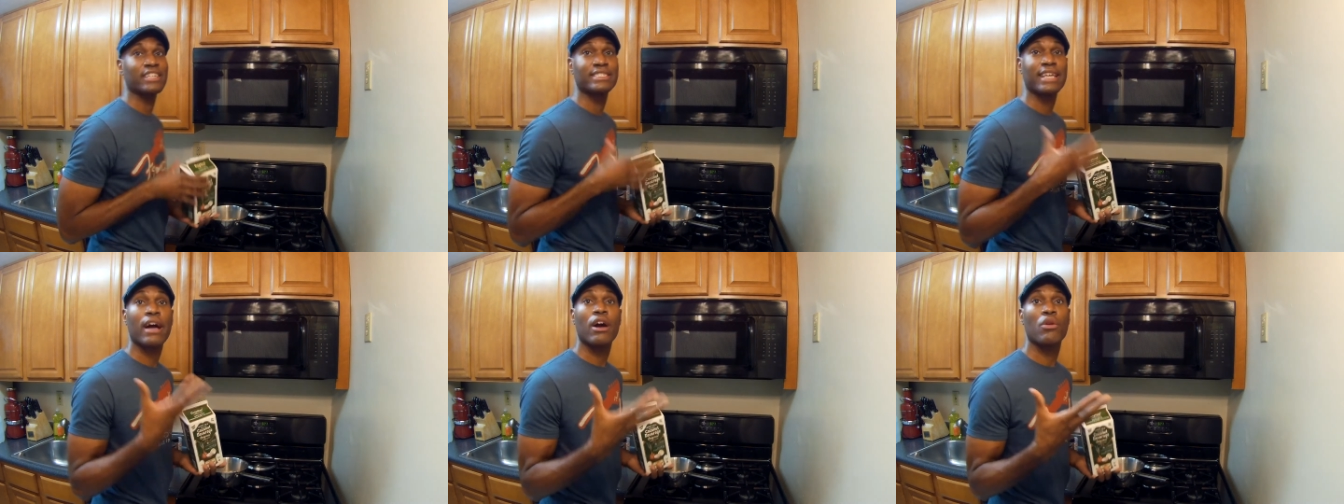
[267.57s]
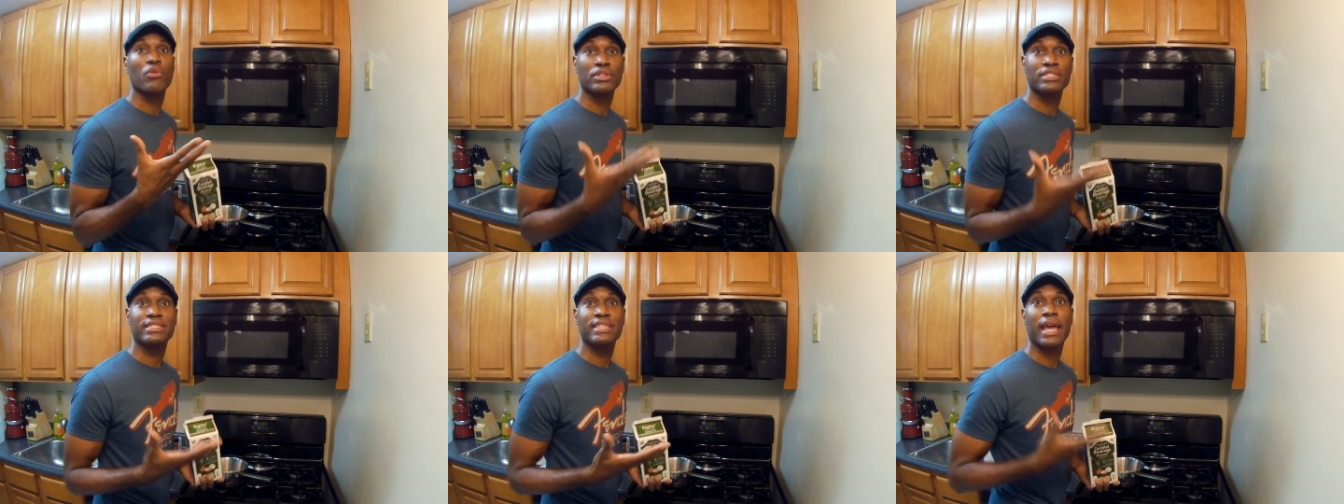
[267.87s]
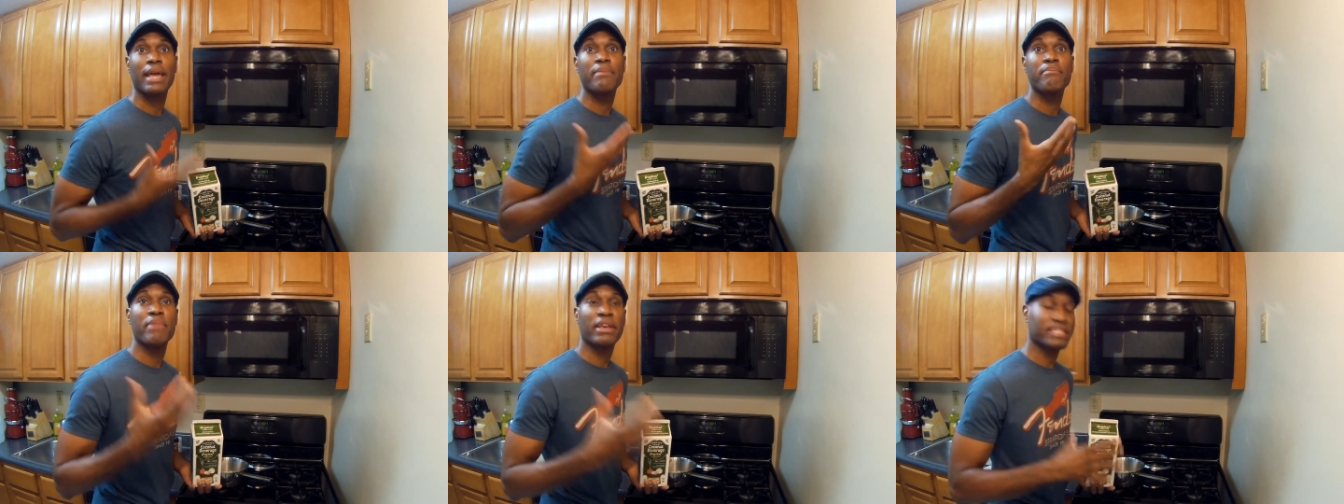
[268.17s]
as I always
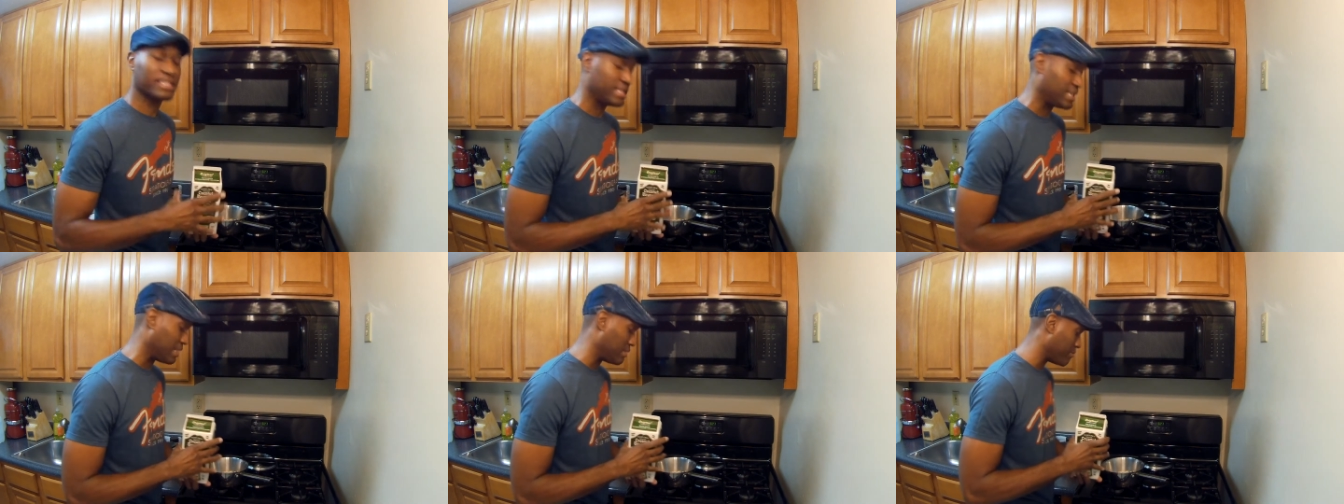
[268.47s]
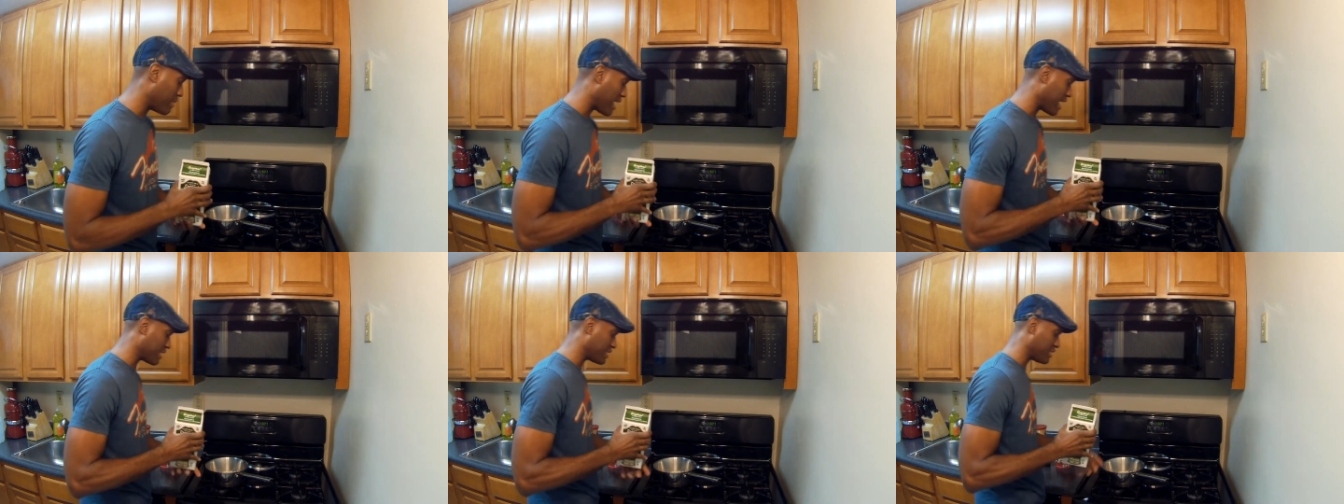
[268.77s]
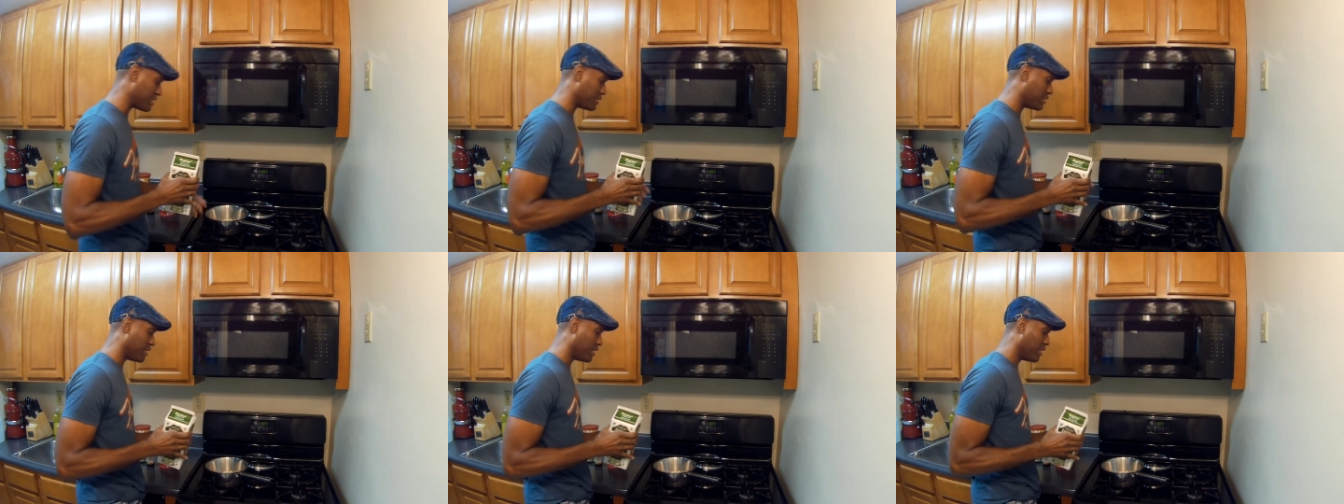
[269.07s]
say, mixing and
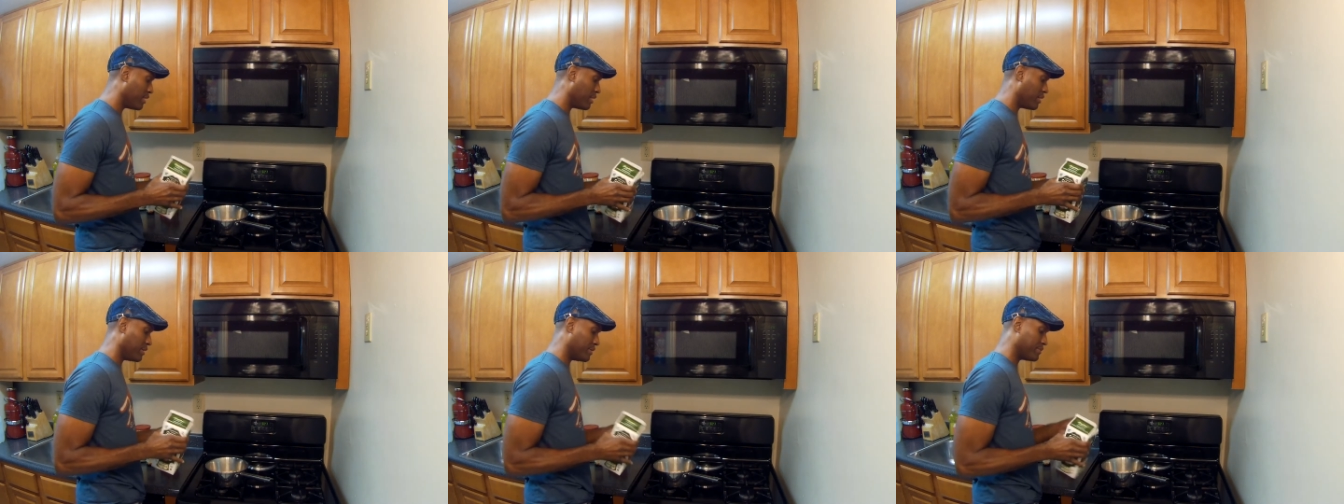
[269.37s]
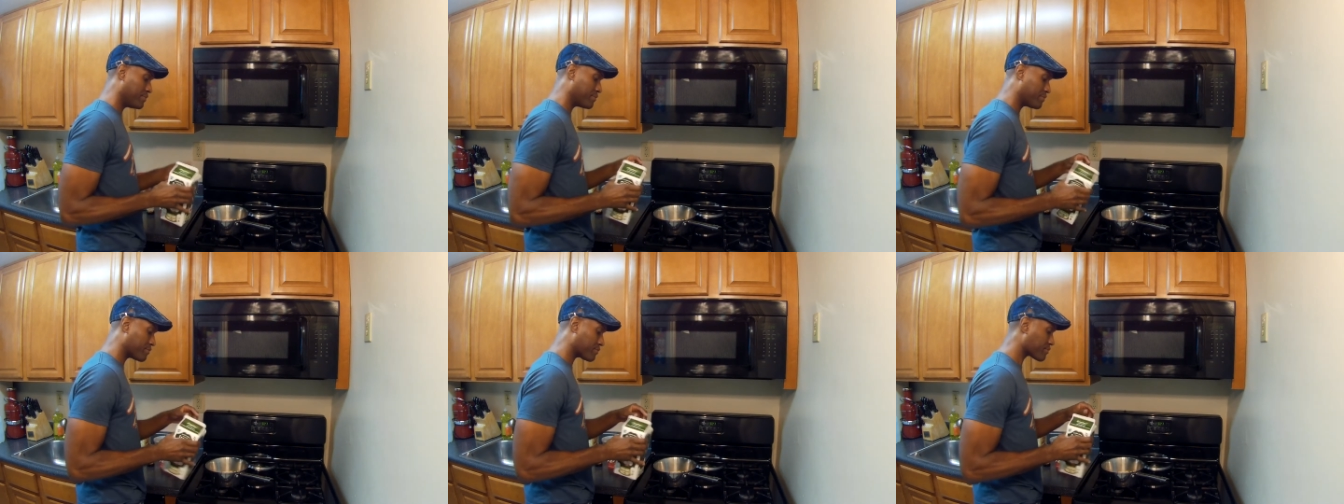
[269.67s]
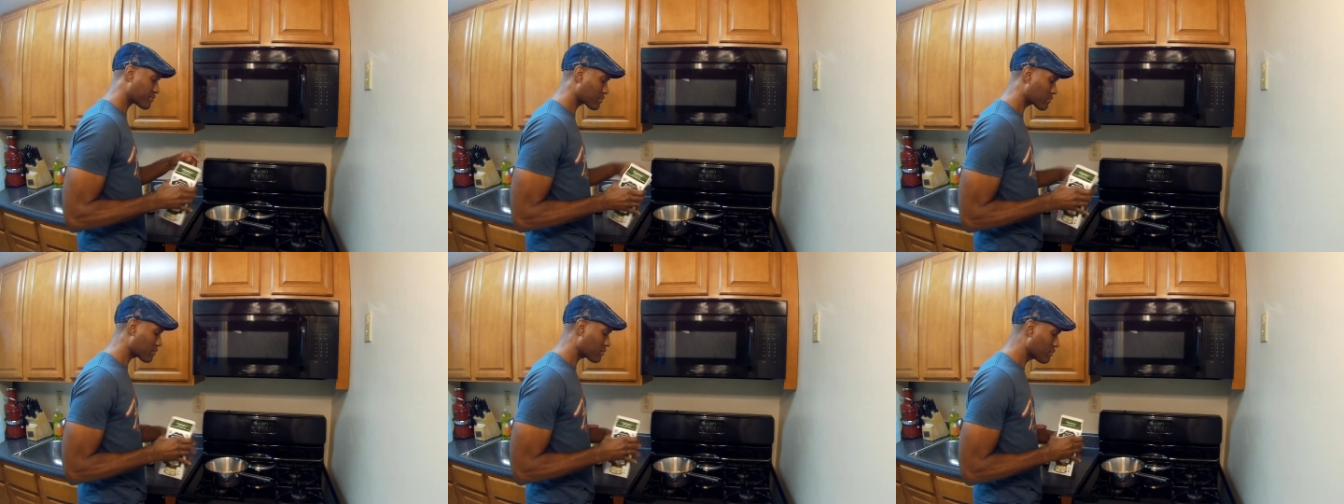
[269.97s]
matching.
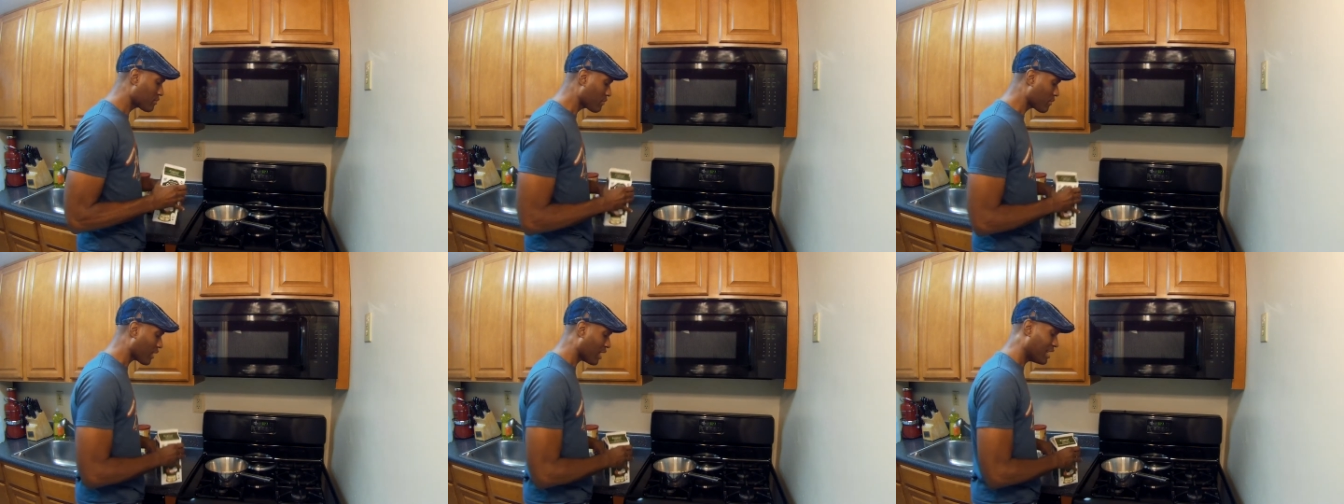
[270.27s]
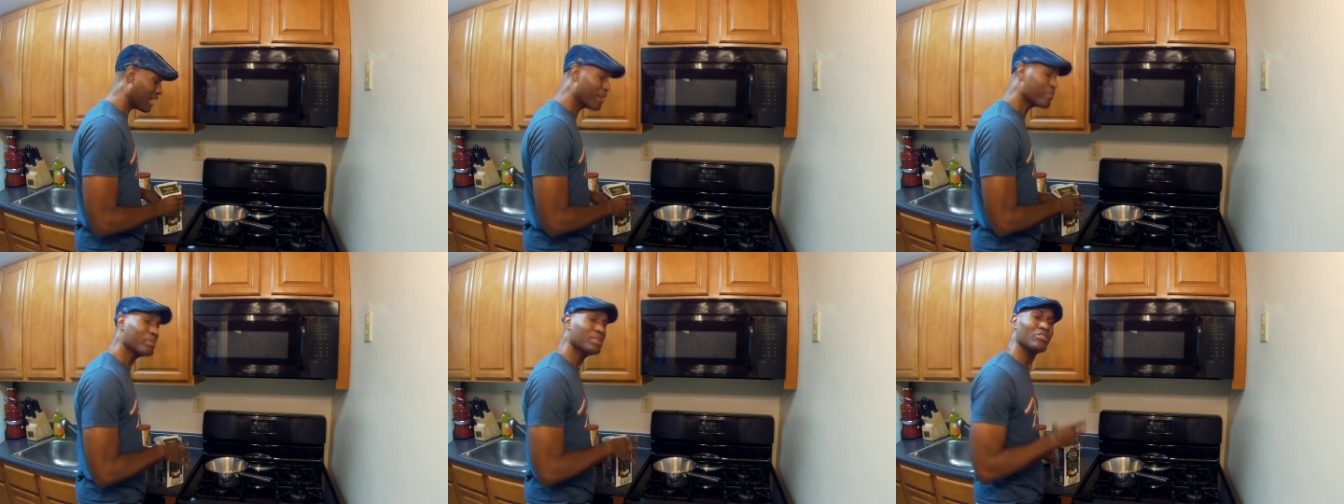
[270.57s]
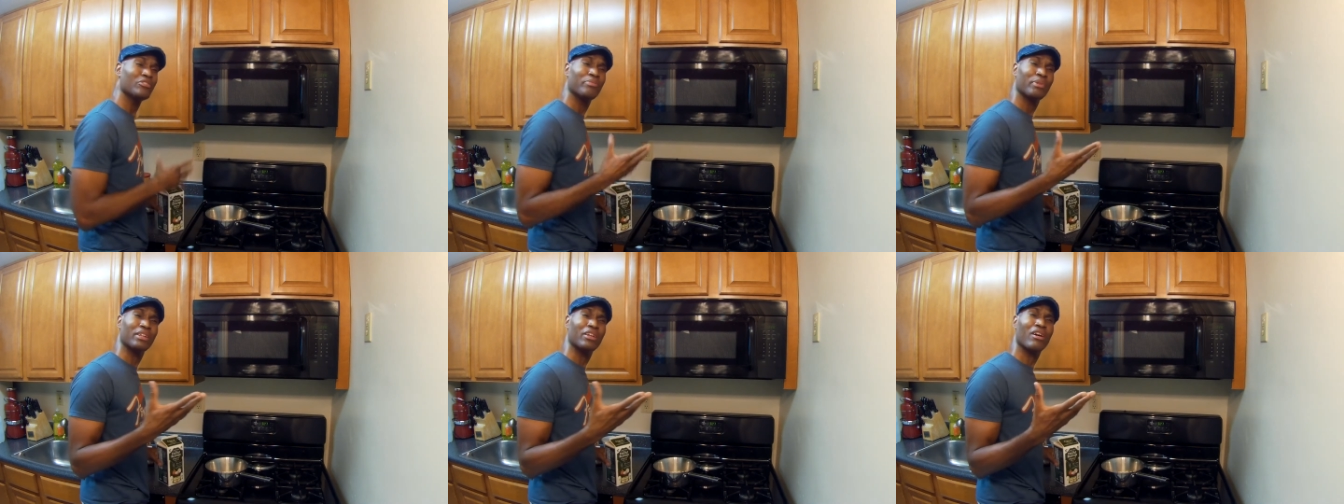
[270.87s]
And I'm a
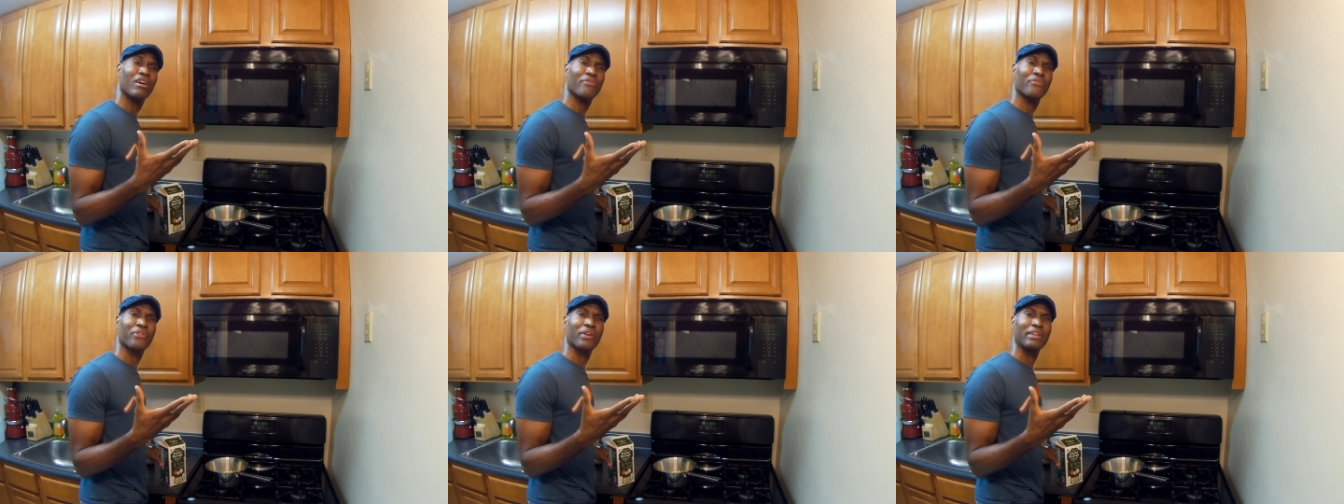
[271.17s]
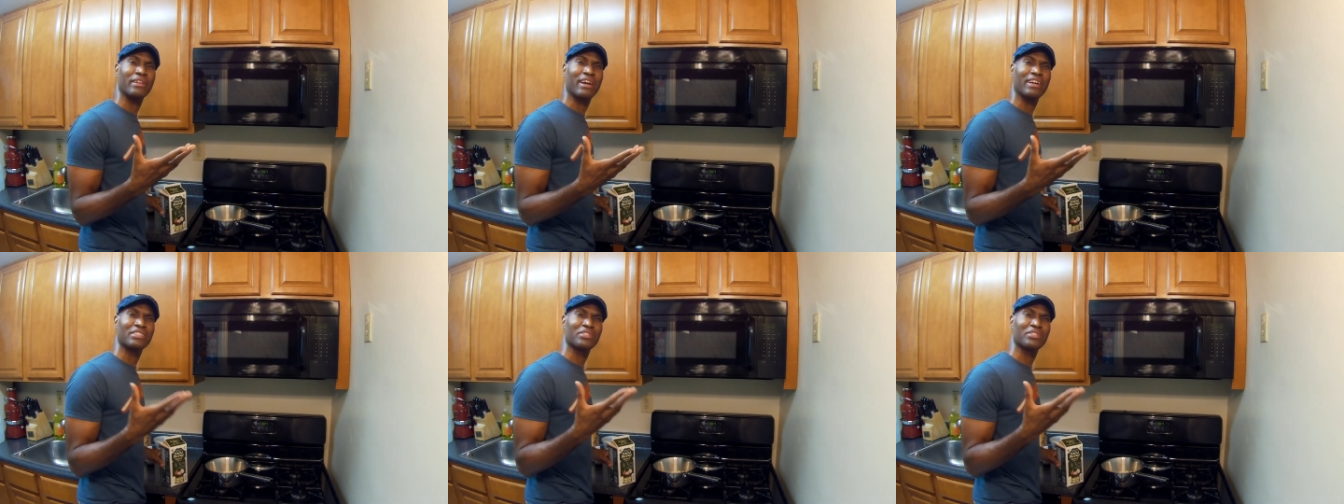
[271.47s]
little bit off right now.